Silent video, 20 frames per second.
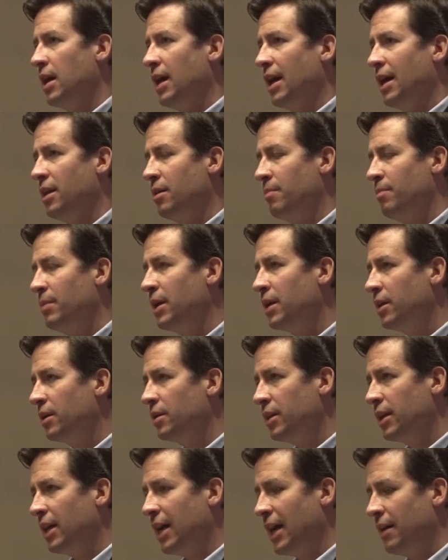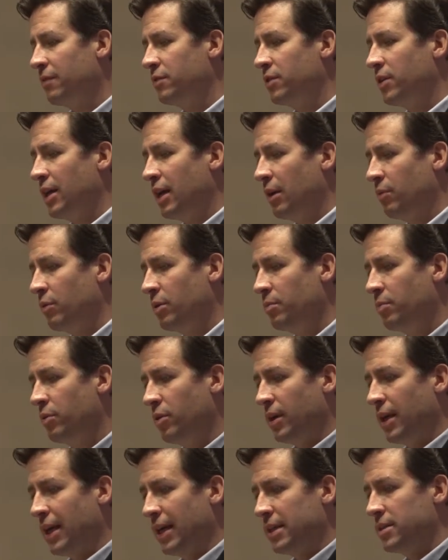and immediately after that, we'd
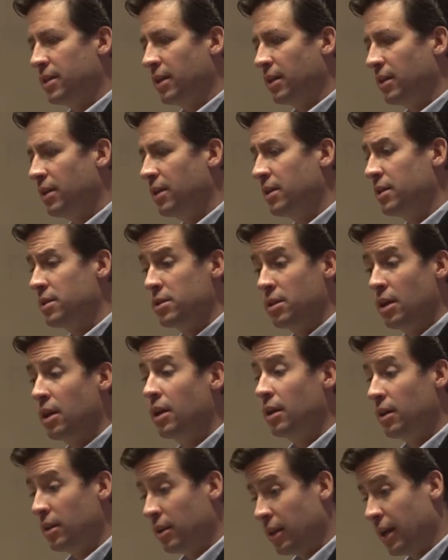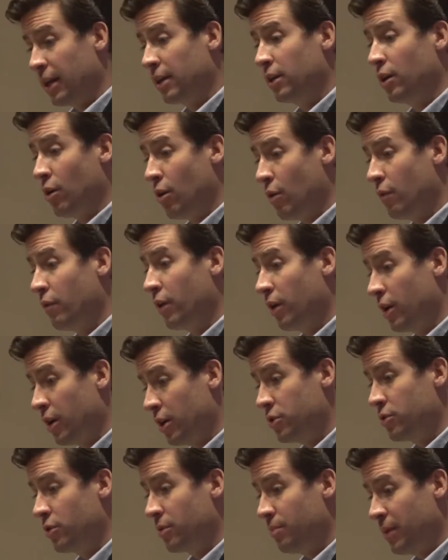put ads like this, like over
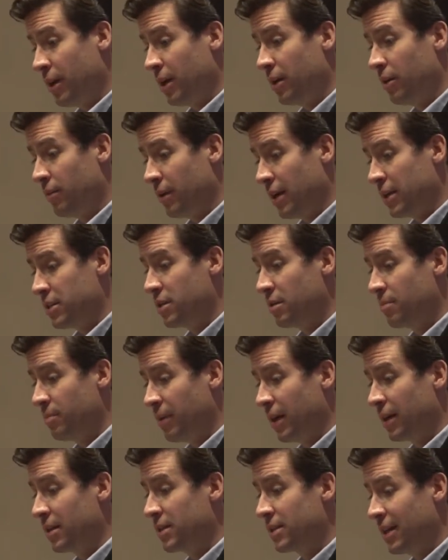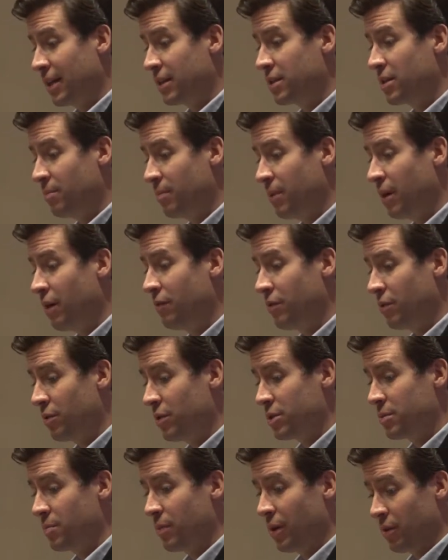100 men arrested buying sex in Bellevue
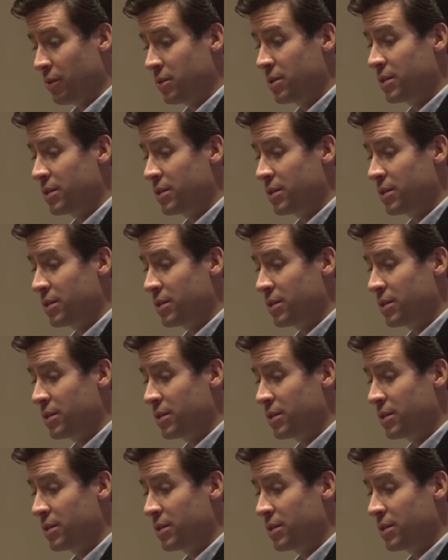this month.